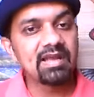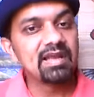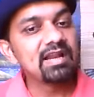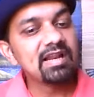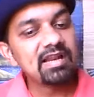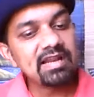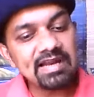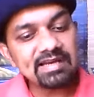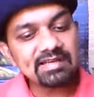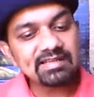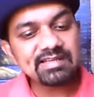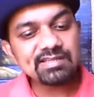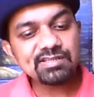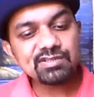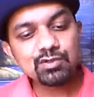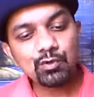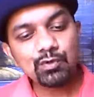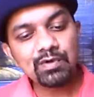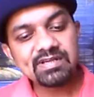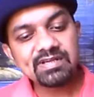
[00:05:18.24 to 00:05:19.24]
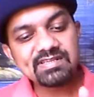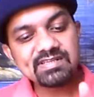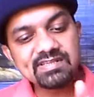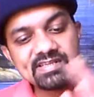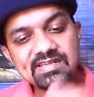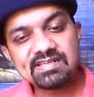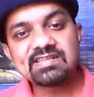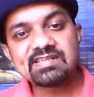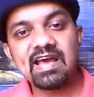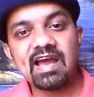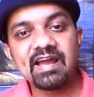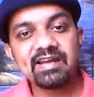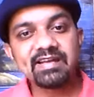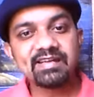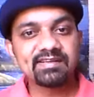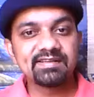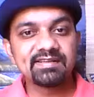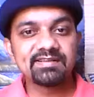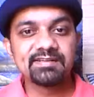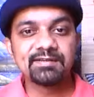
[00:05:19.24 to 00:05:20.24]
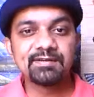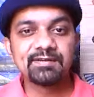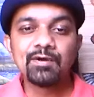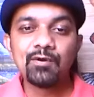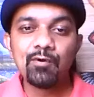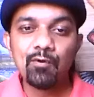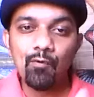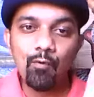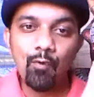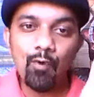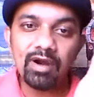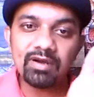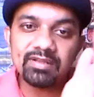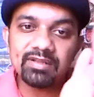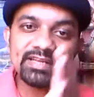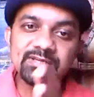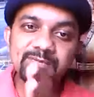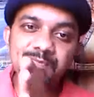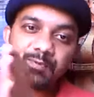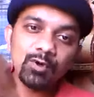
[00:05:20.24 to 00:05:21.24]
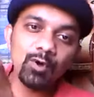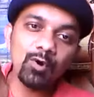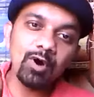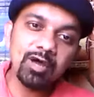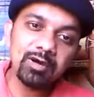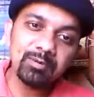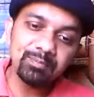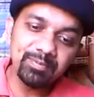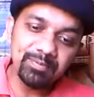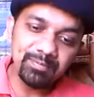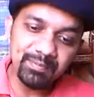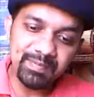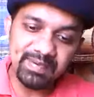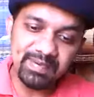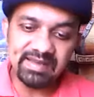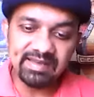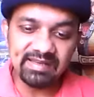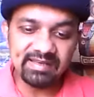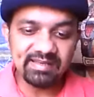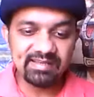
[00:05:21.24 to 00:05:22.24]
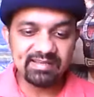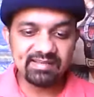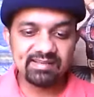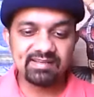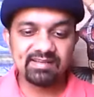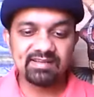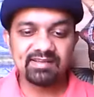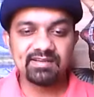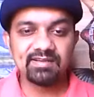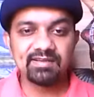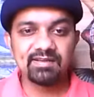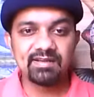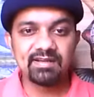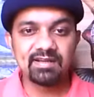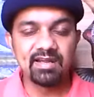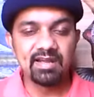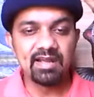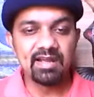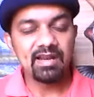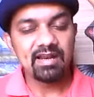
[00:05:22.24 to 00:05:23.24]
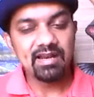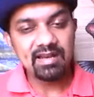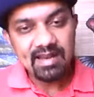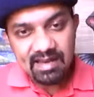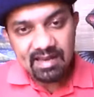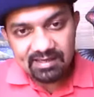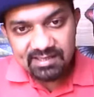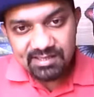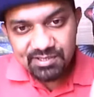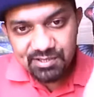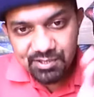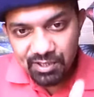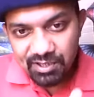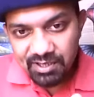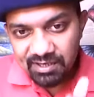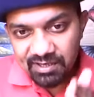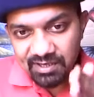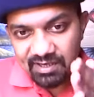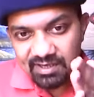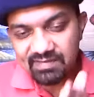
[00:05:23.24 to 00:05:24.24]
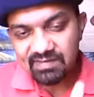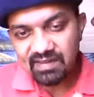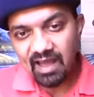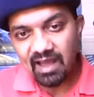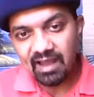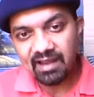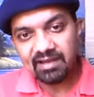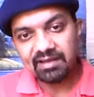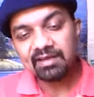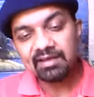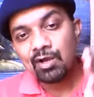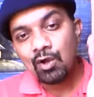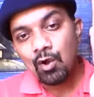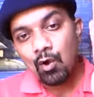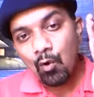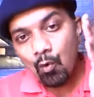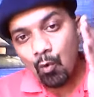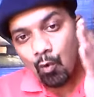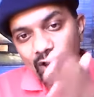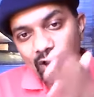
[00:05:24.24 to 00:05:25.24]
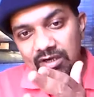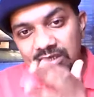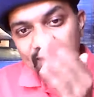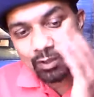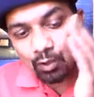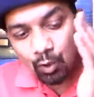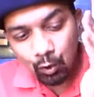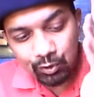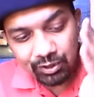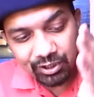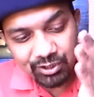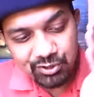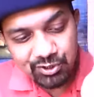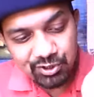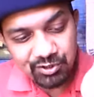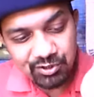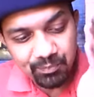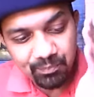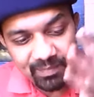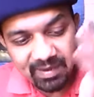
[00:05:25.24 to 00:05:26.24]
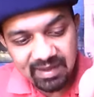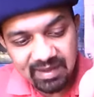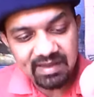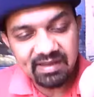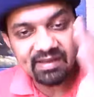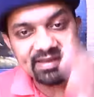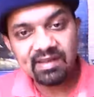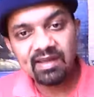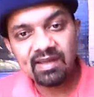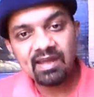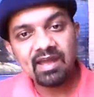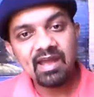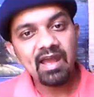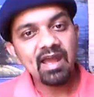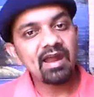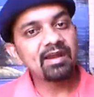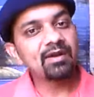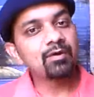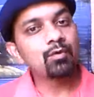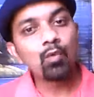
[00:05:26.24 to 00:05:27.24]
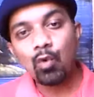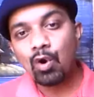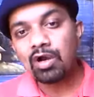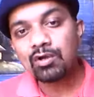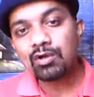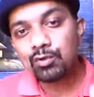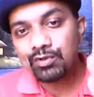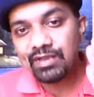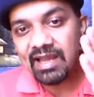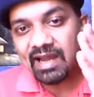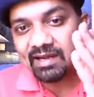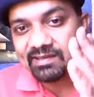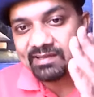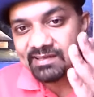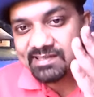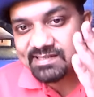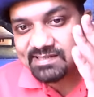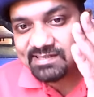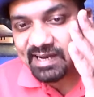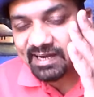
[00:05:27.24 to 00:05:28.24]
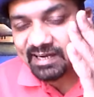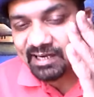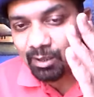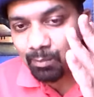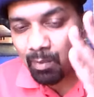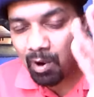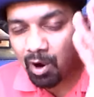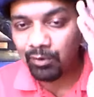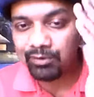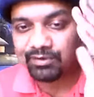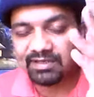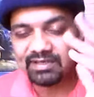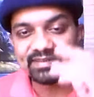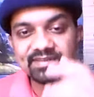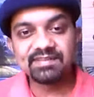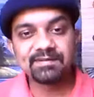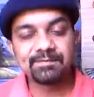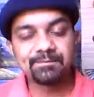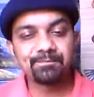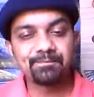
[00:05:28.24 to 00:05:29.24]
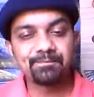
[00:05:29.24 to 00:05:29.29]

Let the students decide what that proverb mean. Let the children decide what the quotation mean and what do they understand about it.